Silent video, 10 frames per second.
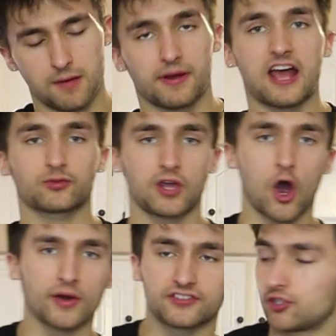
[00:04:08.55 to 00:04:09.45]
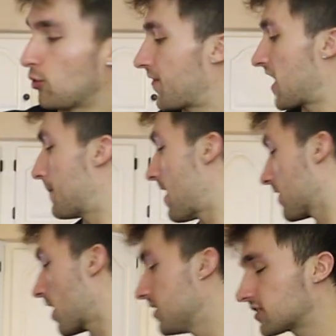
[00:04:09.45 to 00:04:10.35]
But as we always do with
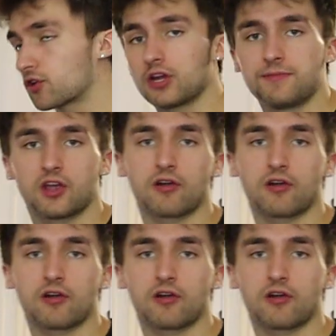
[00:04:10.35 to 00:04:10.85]
anabolic ice cream, you